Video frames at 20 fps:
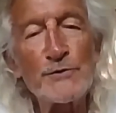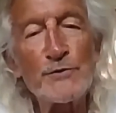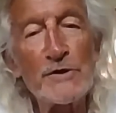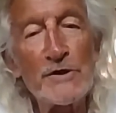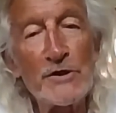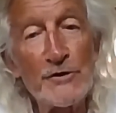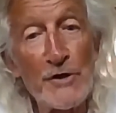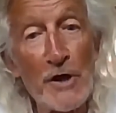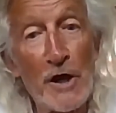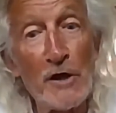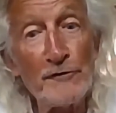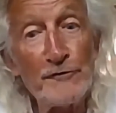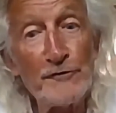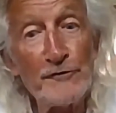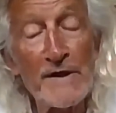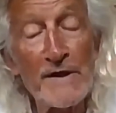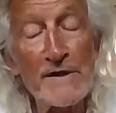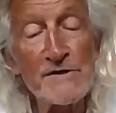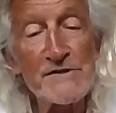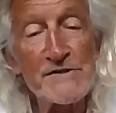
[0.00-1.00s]
with the
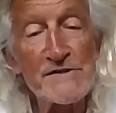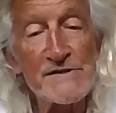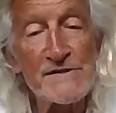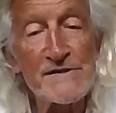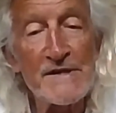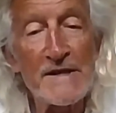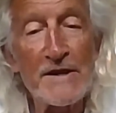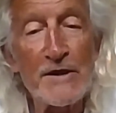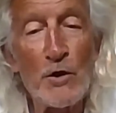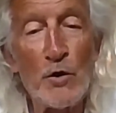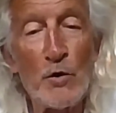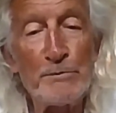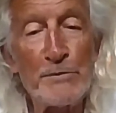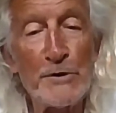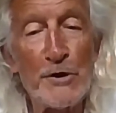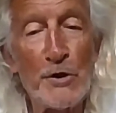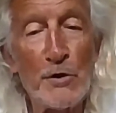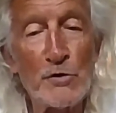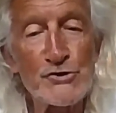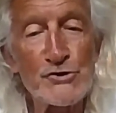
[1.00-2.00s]
dolphins in the open
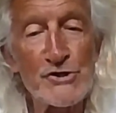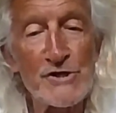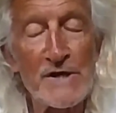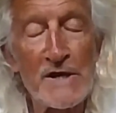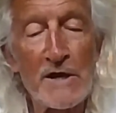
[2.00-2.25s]
ocean